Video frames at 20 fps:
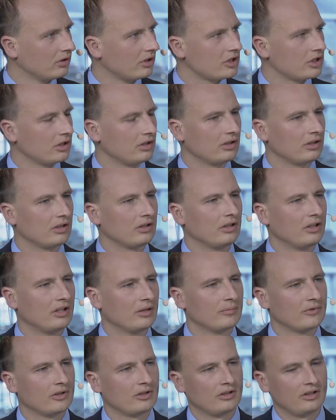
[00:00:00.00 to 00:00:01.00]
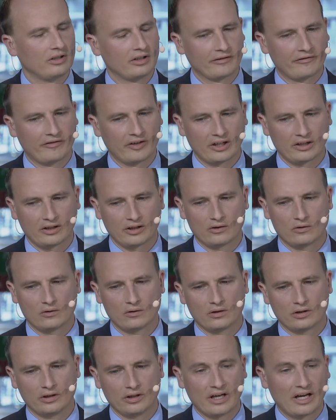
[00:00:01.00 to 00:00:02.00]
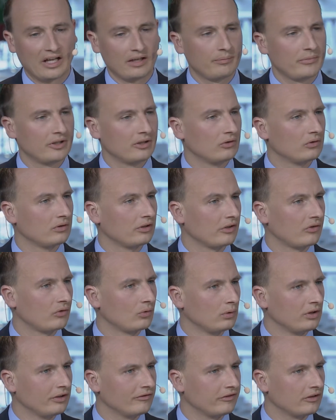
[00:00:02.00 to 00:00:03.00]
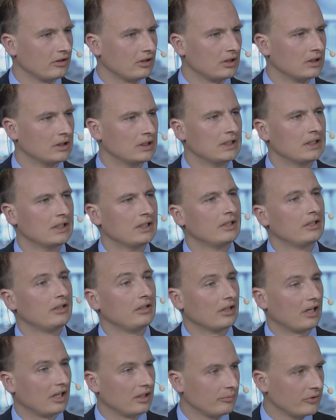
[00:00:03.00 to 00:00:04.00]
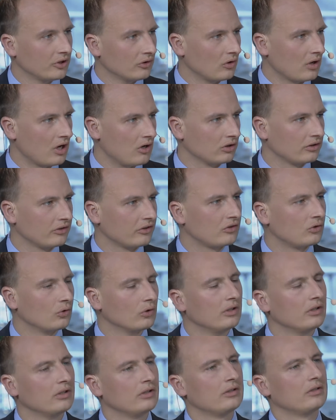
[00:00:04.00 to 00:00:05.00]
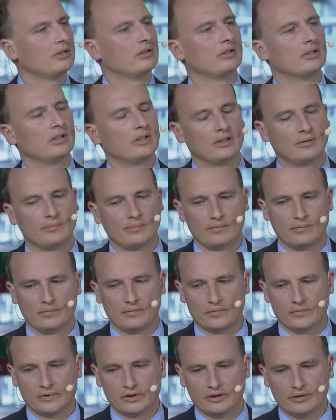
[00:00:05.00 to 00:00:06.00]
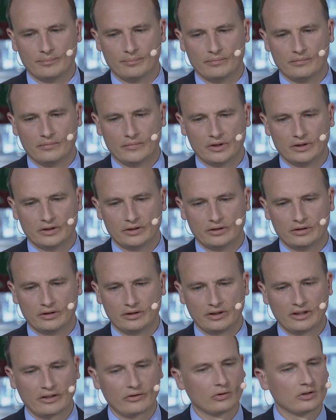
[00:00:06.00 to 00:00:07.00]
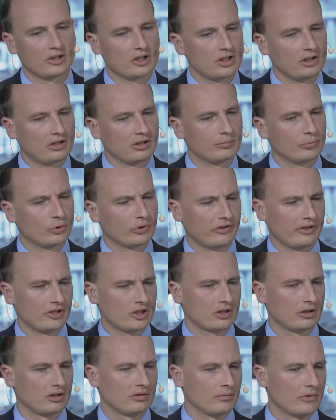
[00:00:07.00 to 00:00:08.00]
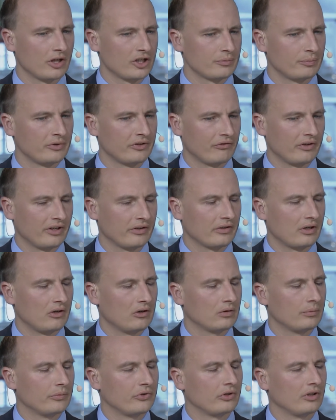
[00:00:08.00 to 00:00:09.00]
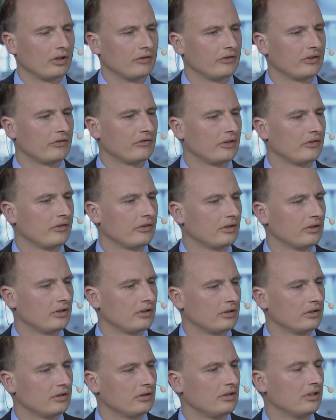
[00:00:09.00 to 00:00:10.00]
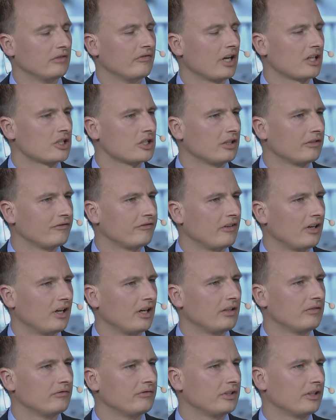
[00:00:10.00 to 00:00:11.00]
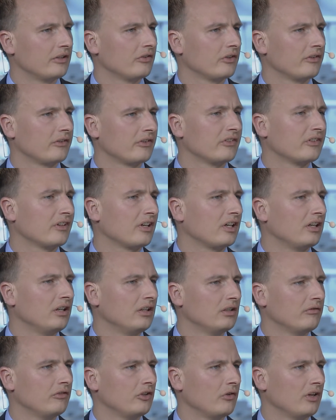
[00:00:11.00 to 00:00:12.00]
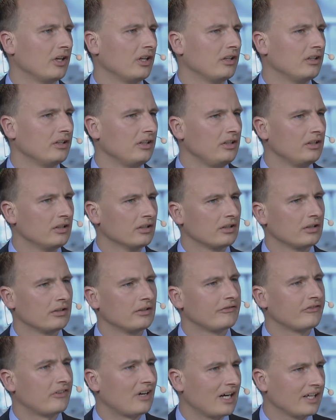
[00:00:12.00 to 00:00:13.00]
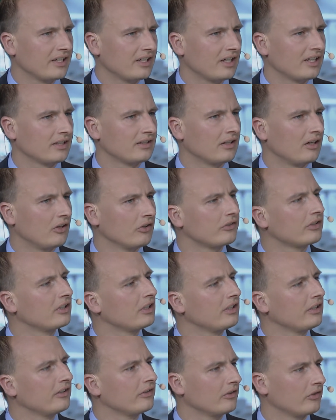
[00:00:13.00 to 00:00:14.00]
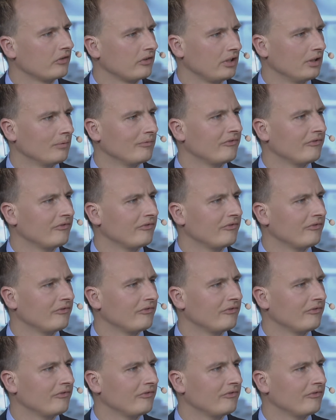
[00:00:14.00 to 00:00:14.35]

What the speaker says: very advanced in production, in involving suppliers and customers, in lots of different process steps, but in service as well. When you go to the mechanic, your individual driving data is read directly from your car and problems are then identified.